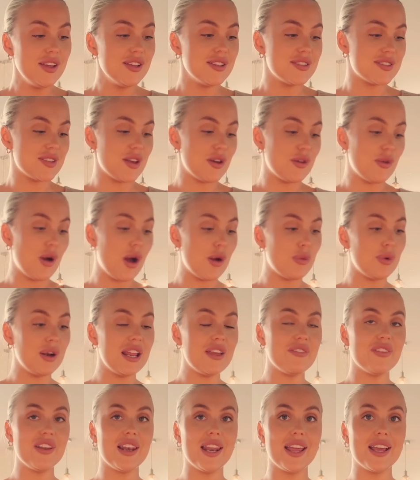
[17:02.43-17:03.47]
So I will
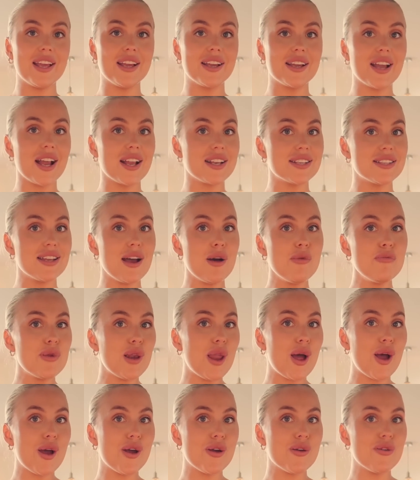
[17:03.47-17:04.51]
leave a link down
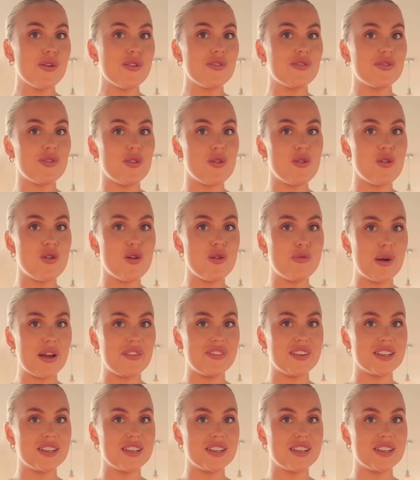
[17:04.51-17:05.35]
below for my